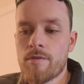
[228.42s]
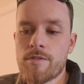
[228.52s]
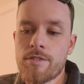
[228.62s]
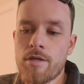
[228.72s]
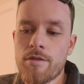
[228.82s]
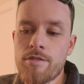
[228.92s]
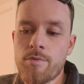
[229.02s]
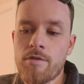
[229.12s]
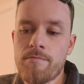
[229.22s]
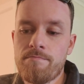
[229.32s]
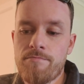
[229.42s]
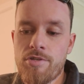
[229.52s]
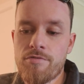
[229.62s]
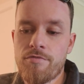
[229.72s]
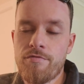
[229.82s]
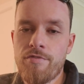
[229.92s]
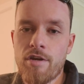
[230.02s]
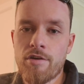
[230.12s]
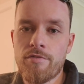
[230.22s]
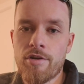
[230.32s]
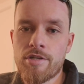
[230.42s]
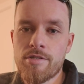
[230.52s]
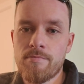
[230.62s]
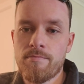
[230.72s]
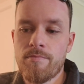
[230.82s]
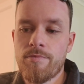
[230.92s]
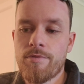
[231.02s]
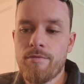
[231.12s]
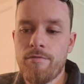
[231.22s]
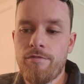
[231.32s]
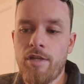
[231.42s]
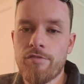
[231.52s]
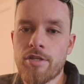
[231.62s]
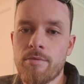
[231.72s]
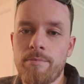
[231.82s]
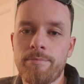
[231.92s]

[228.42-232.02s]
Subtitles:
So this one feels very, very fluffy.